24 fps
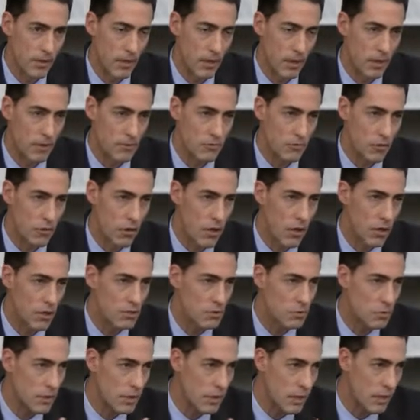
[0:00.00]
And as long
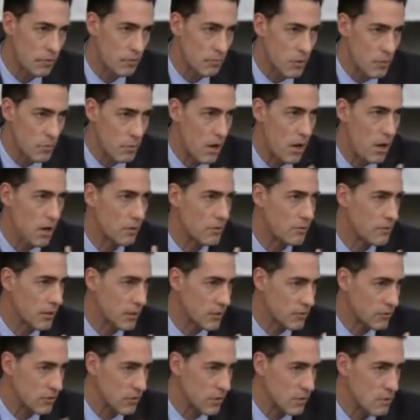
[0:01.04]
as we keep the
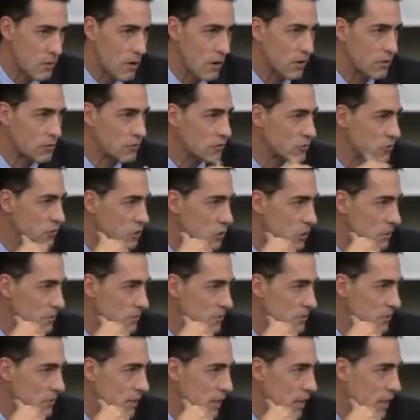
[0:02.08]
politics and the partisanship
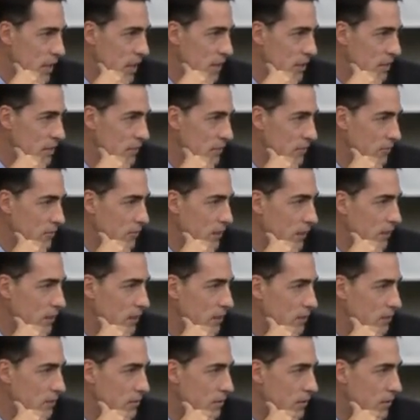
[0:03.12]
aside,
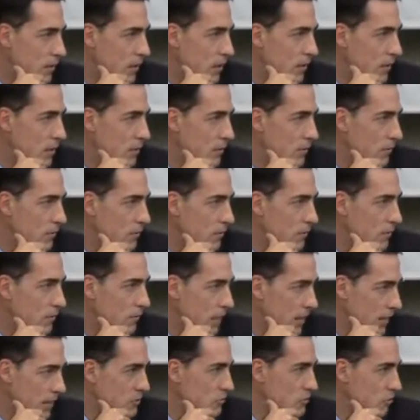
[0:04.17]
then uh,
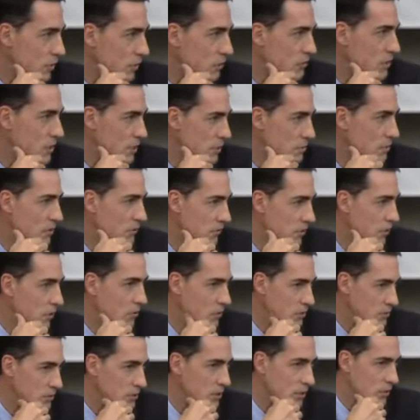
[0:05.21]
that's where we need to be
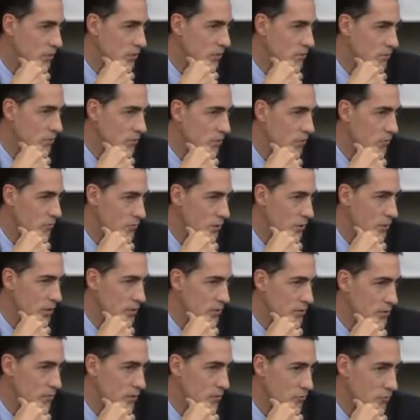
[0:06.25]
focused here over the
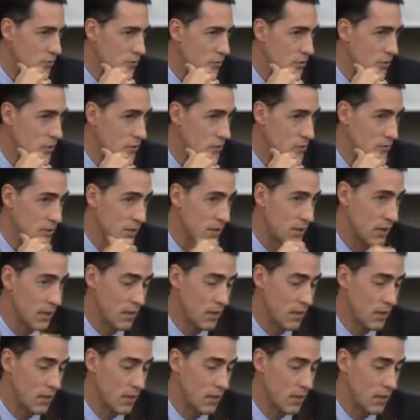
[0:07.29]
next several years.